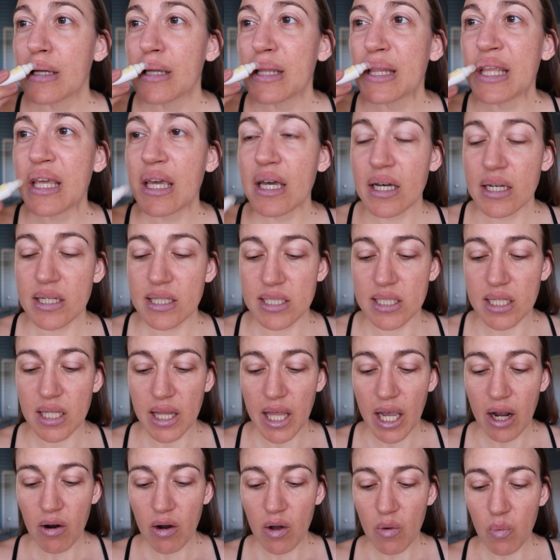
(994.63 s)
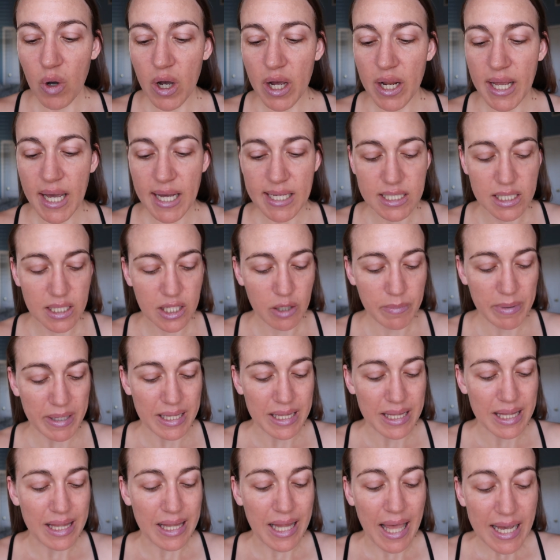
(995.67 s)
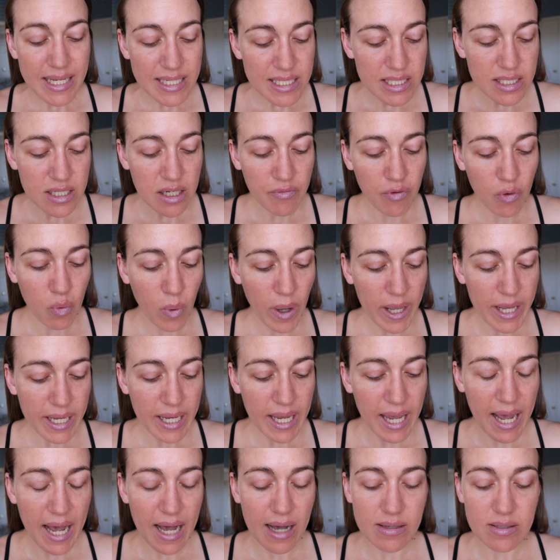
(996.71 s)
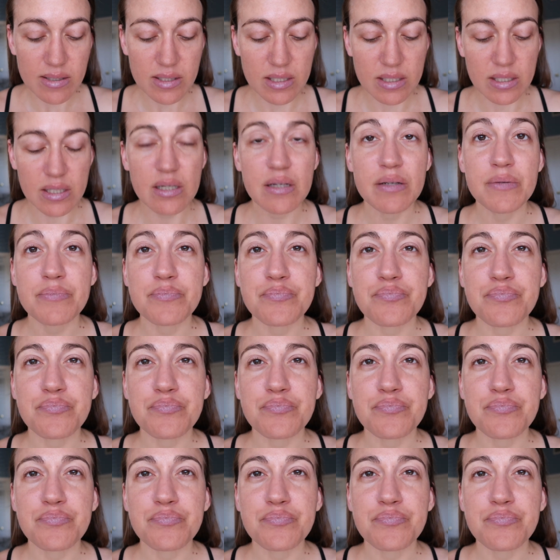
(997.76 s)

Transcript: The uh, Solara one has a little bit less of a white cast